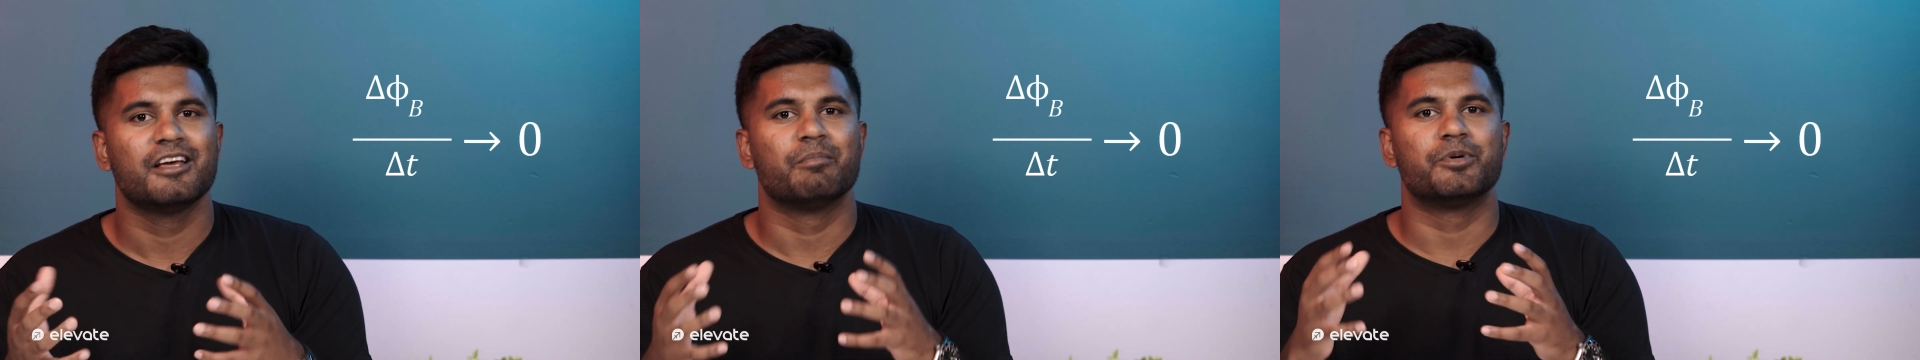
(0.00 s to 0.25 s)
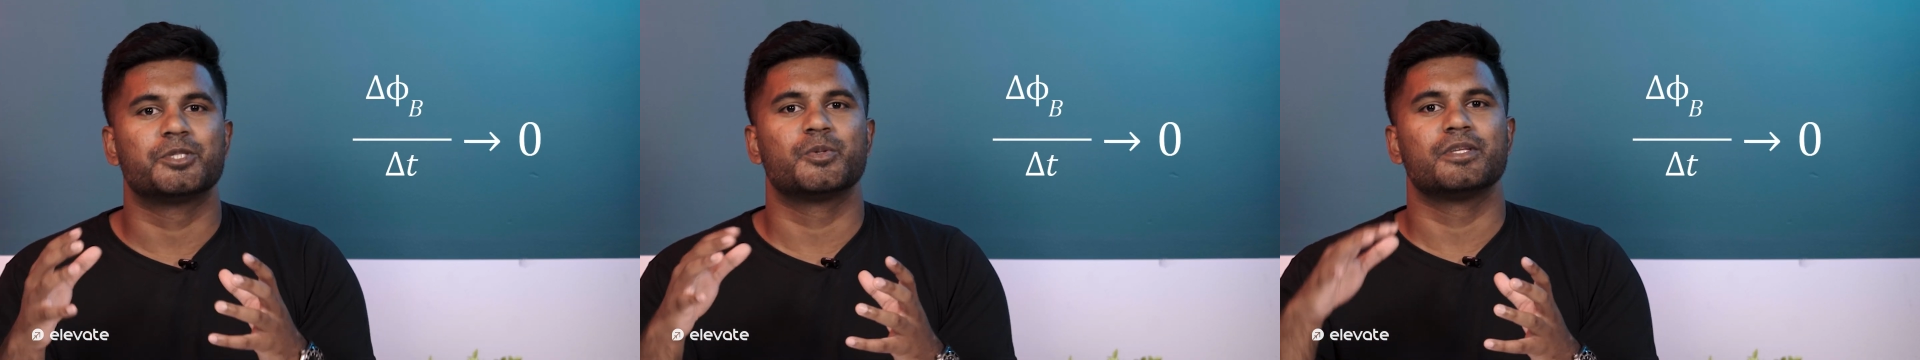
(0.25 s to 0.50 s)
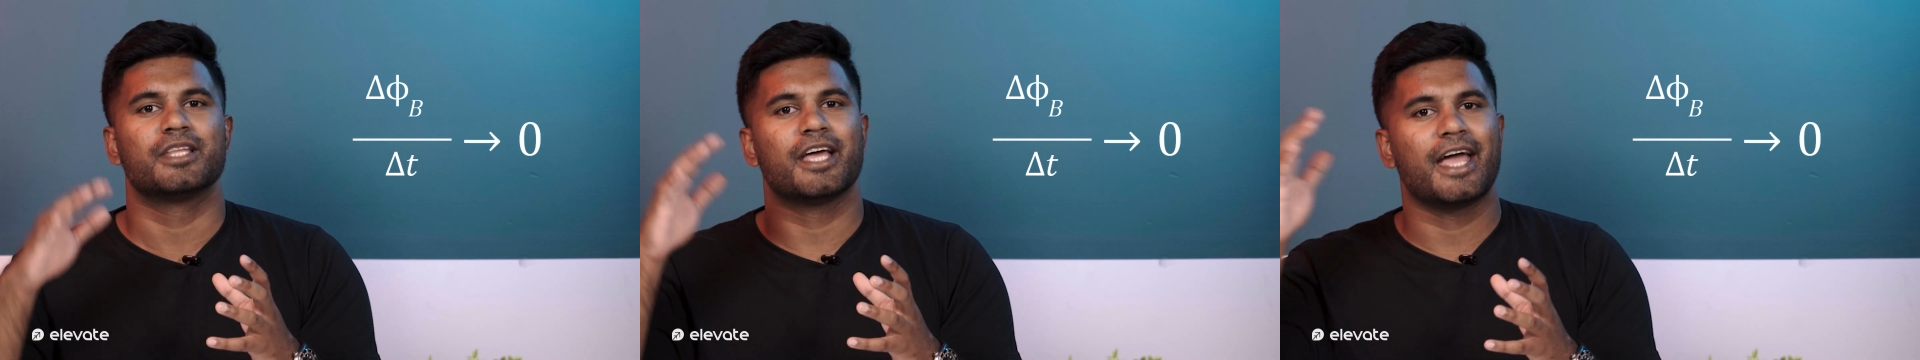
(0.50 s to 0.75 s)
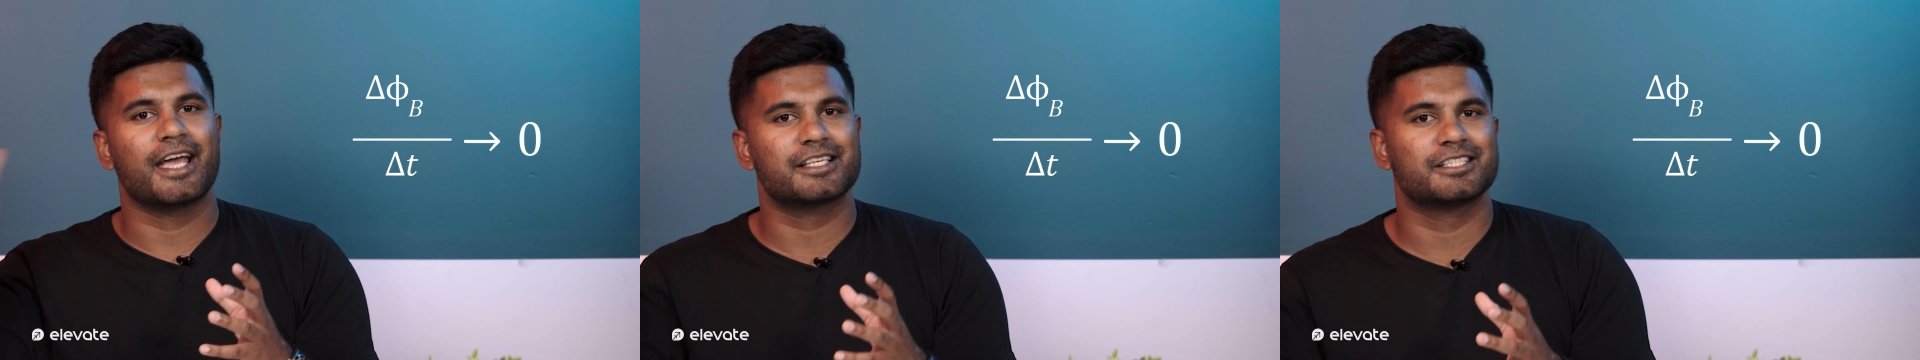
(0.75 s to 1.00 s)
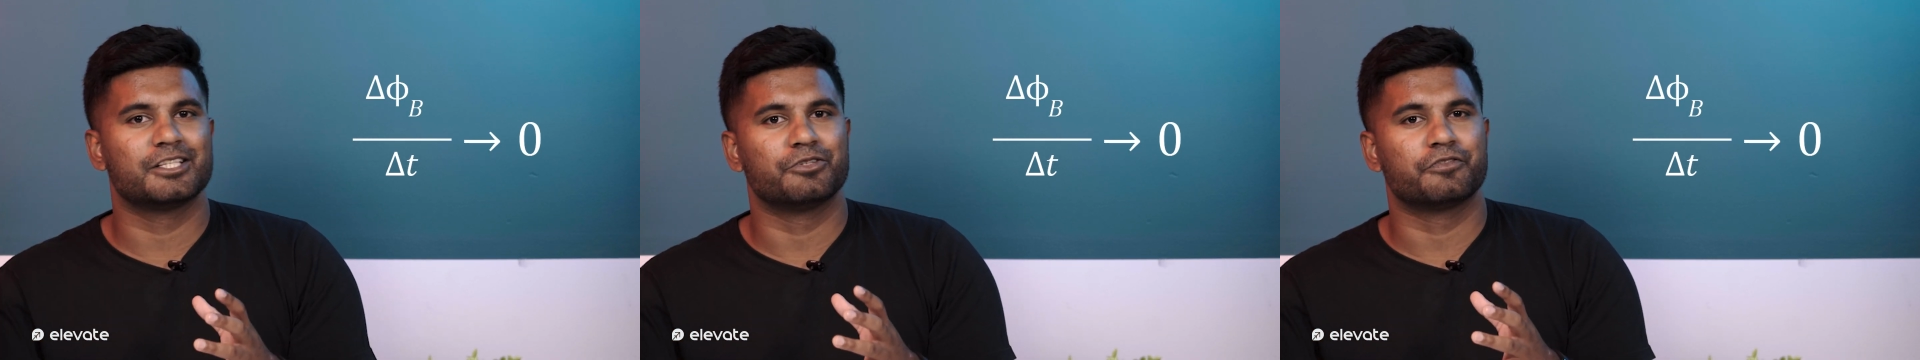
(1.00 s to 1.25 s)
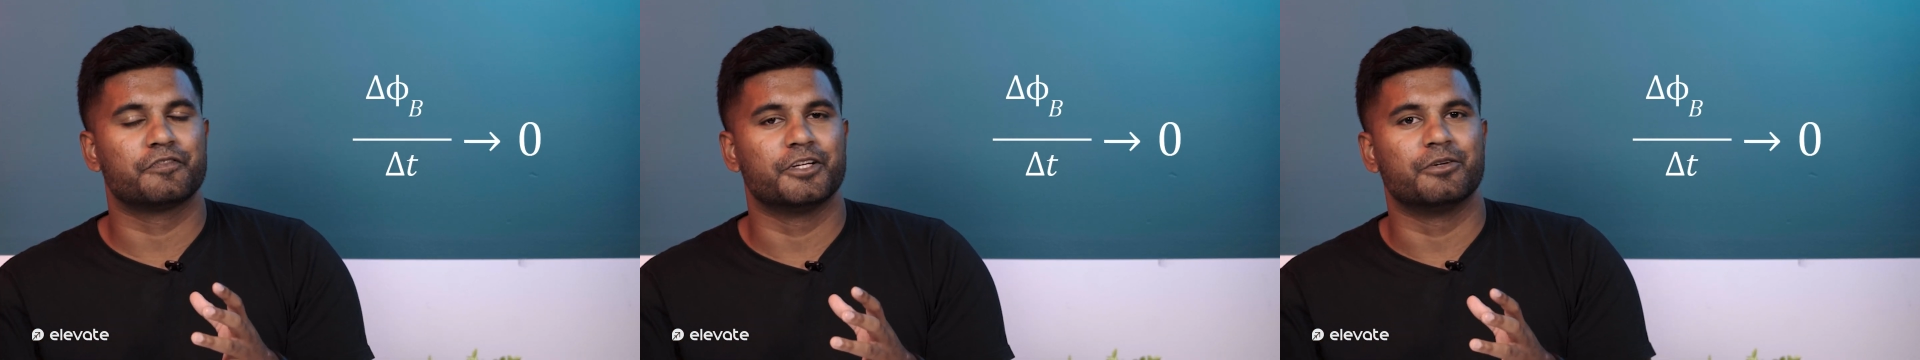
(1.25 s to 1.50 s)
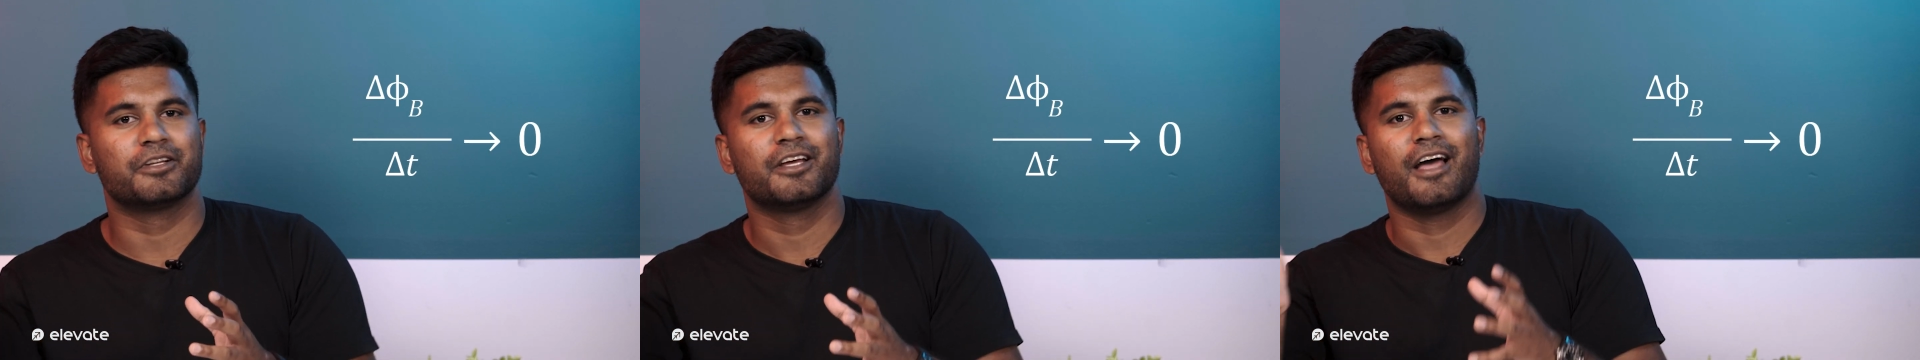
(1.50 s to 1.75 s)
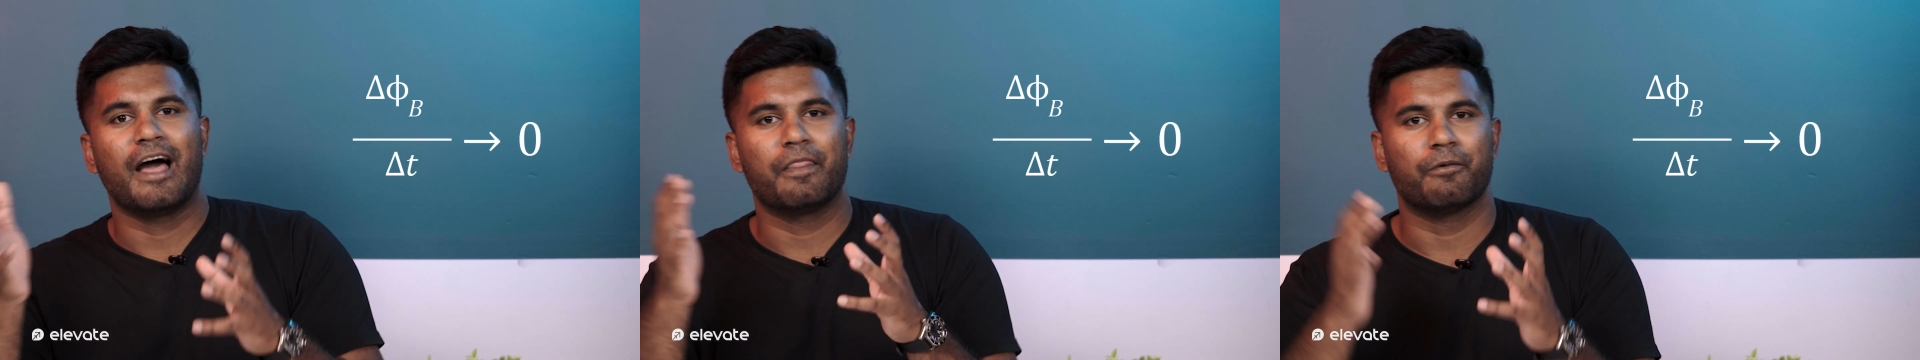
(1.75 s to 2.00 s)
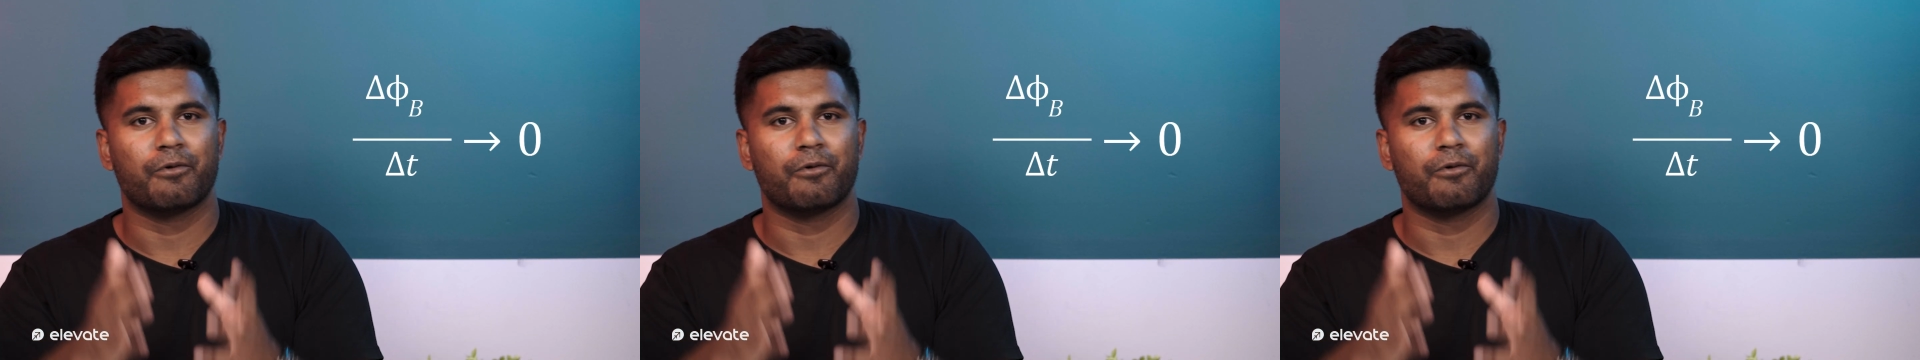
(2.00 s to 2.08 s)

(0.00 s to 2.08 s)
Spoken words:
between the external field and the